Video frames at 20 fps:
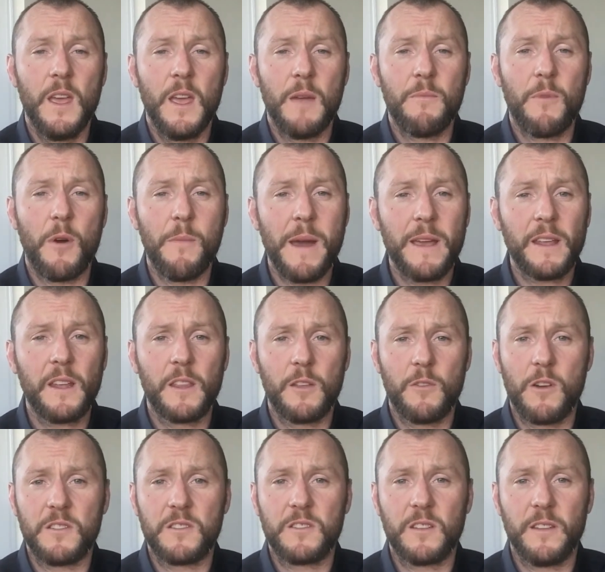By making the
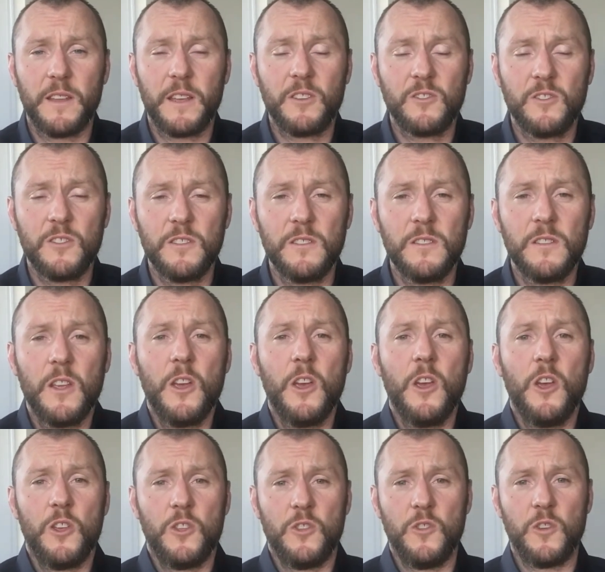right selection,
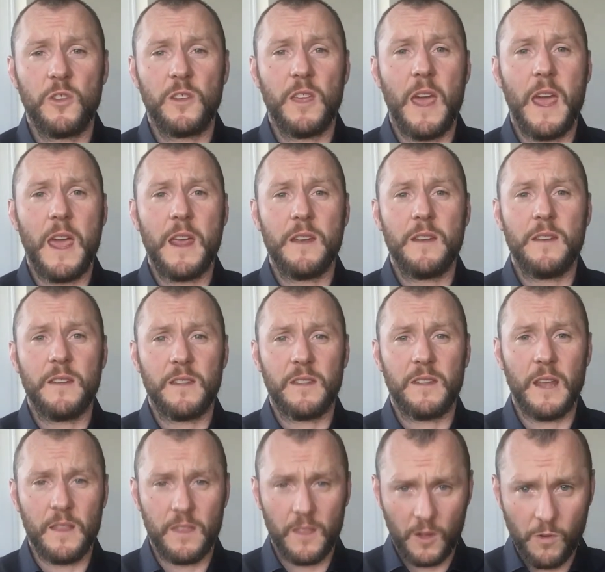you can
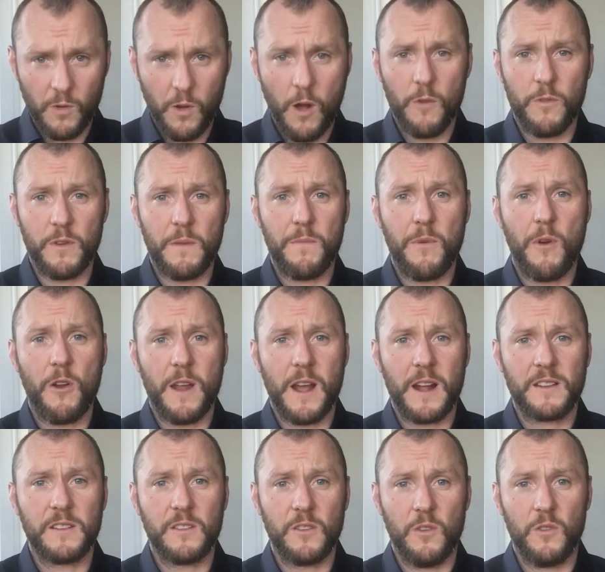get the quality
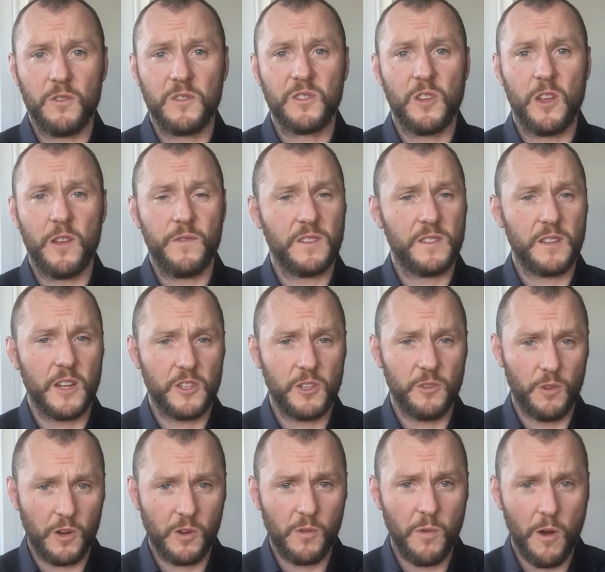product or service that you
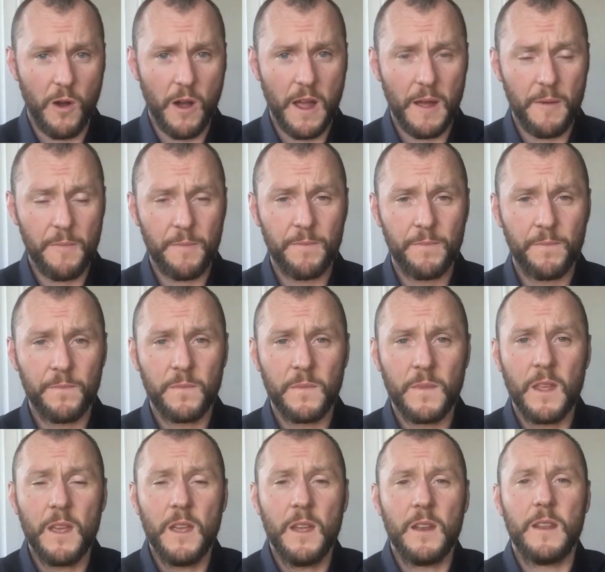require.
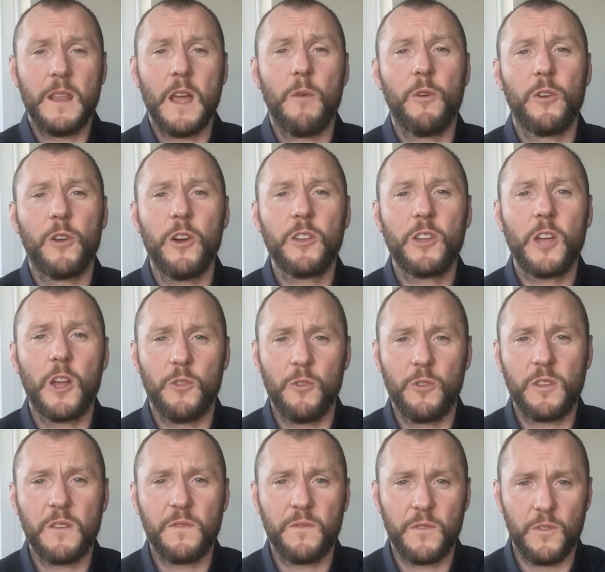Now, when I go
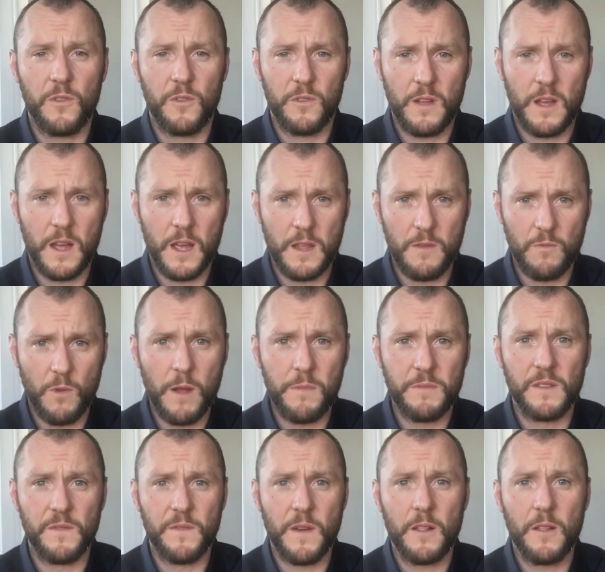looking for a web
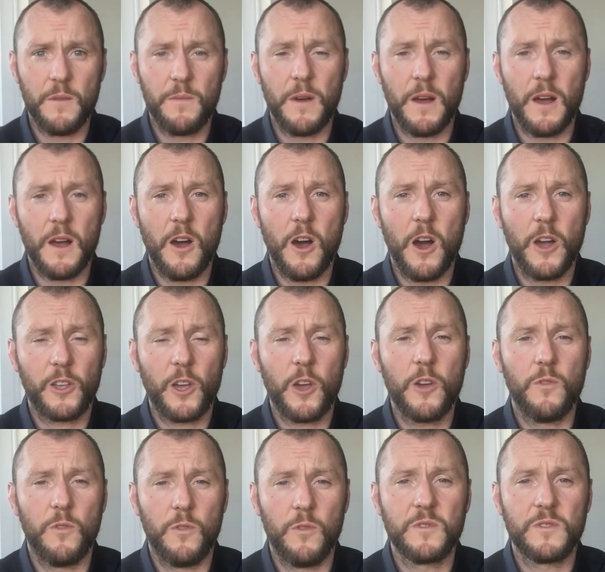developer, I go
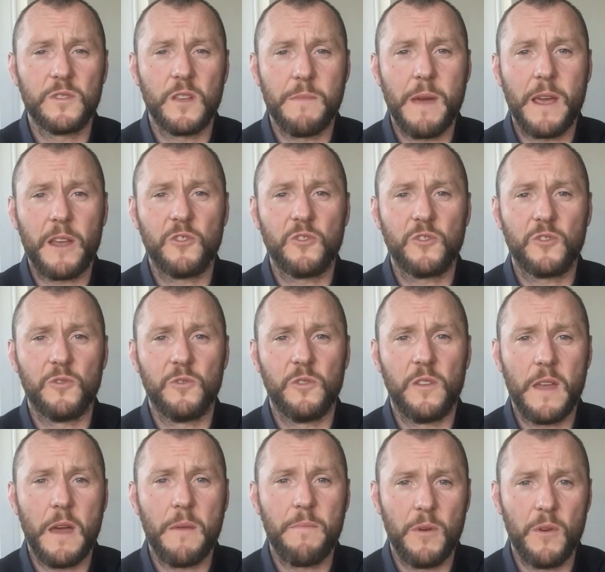also making sure that
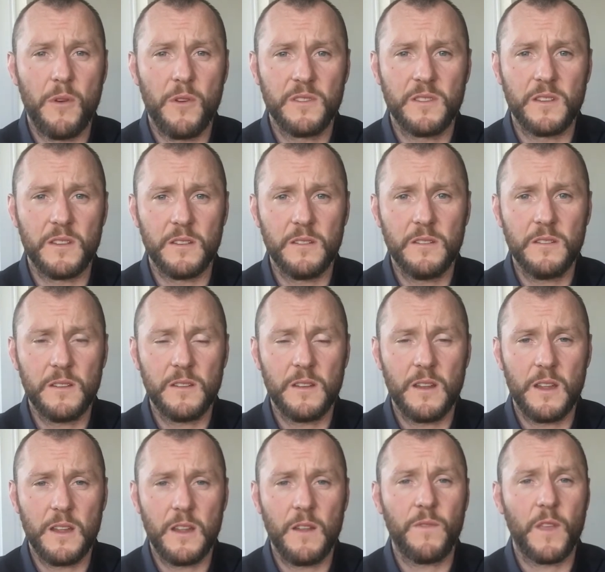that person,
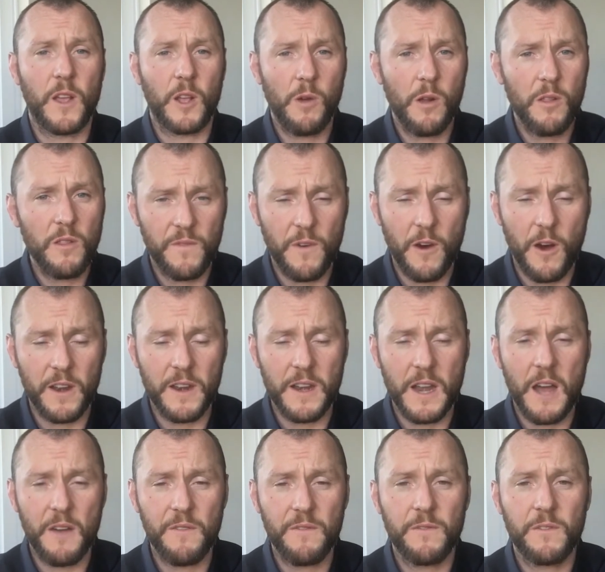if they're qualified
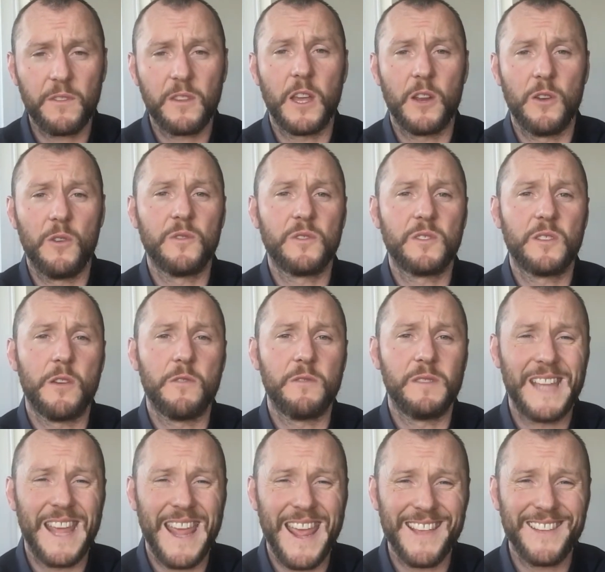enough, can also
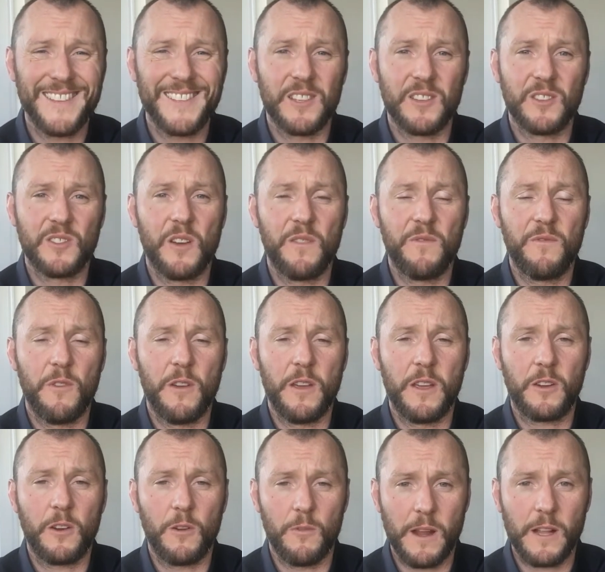test the software
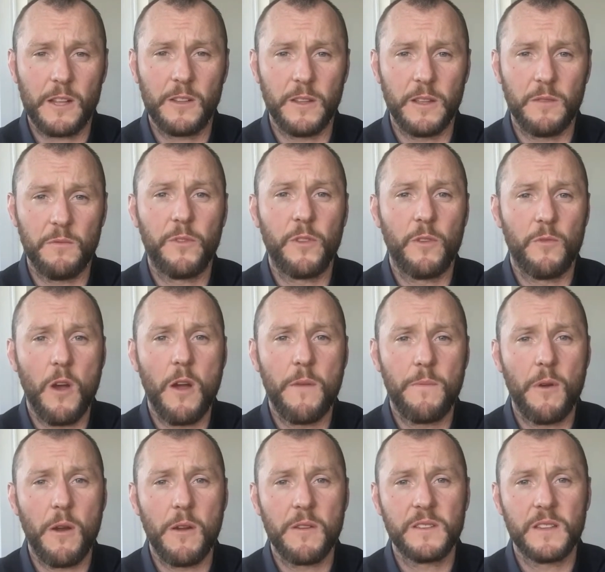correctly with the right
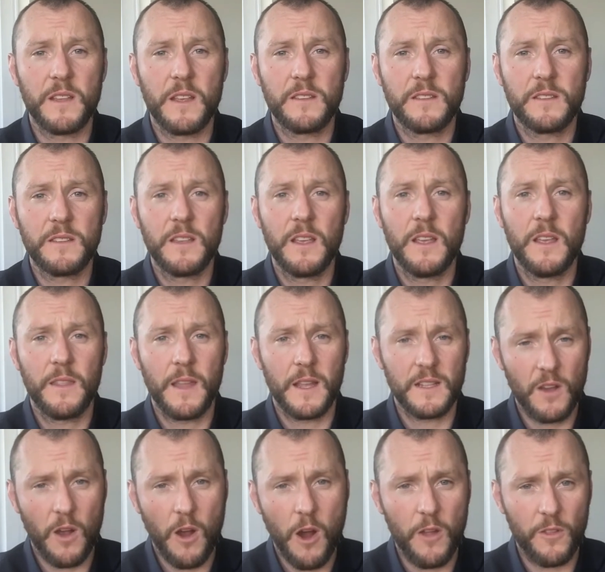process. That's
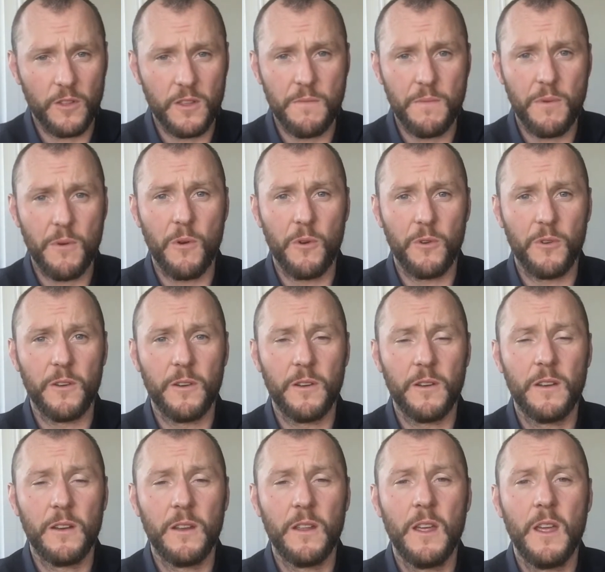highly important.
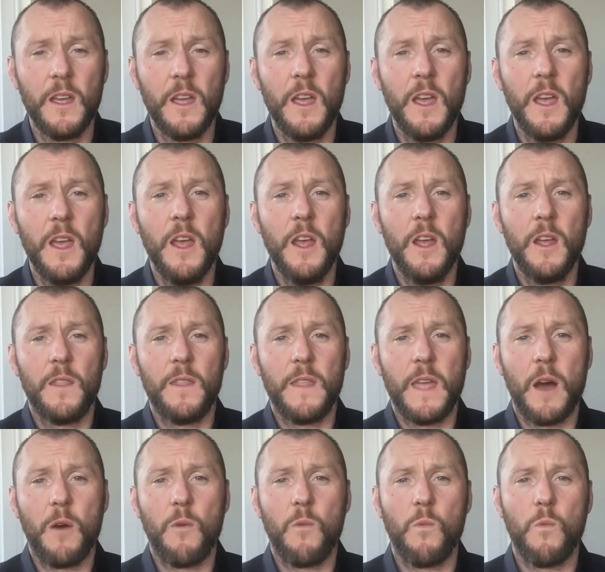
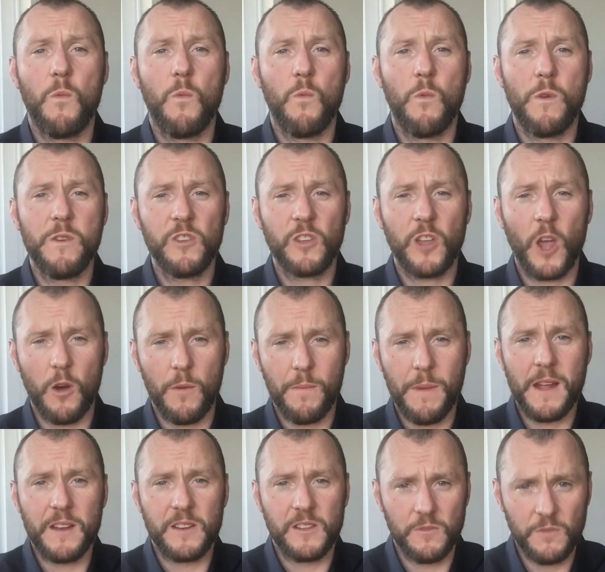Now, when you go
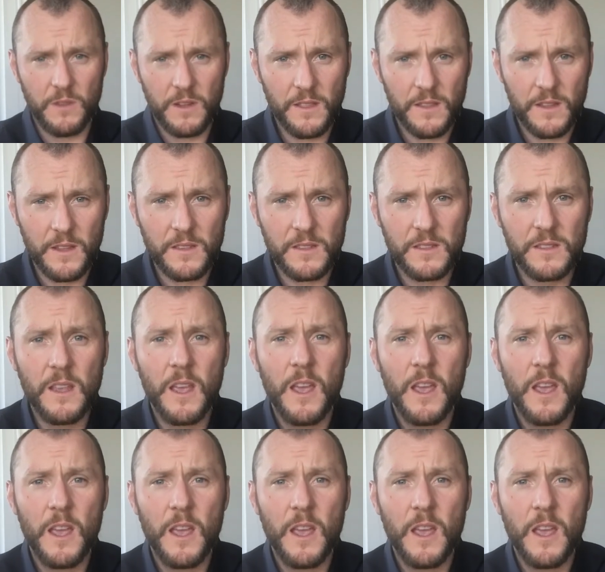about doing this,